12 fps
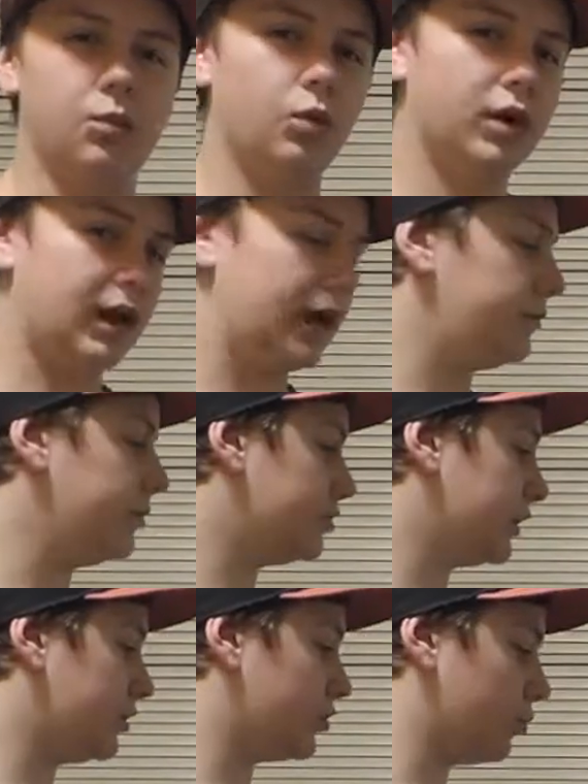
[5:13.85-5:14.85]
what I'm
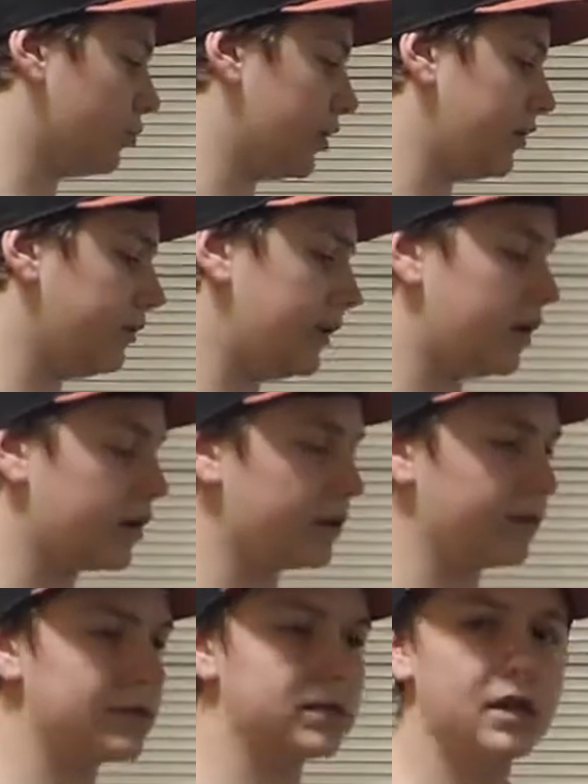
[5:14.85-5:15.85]
using to run the
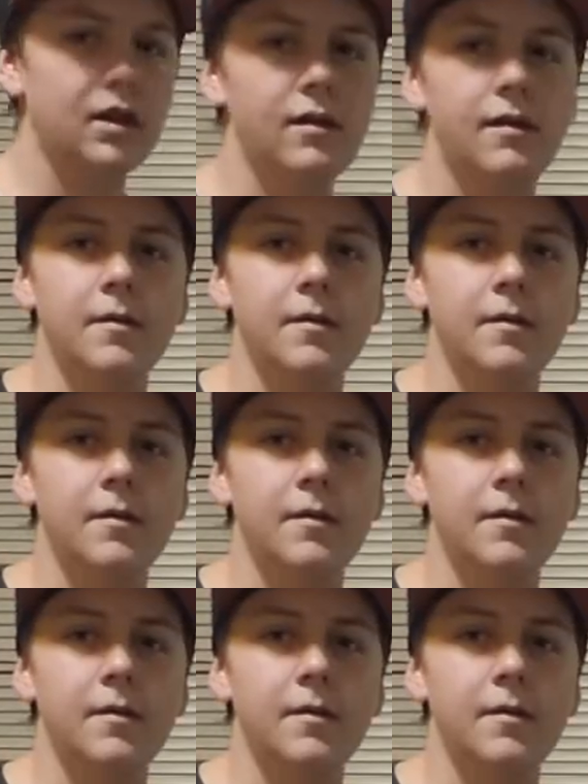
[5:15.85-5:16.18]
Oculus.